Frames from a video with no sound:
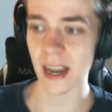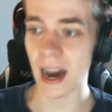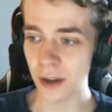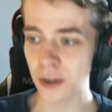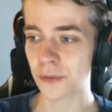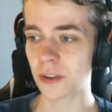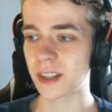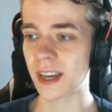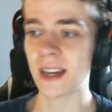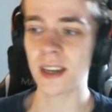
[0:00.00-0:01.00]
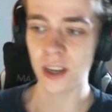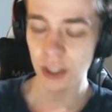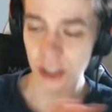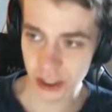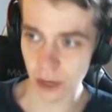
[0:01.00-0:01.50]
out of your deck
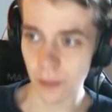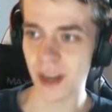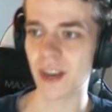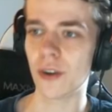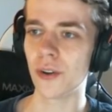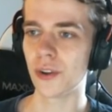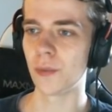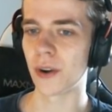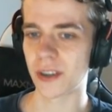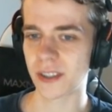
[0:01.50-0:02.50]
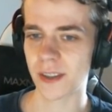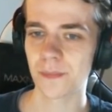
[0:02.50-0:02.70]
summoning on the board.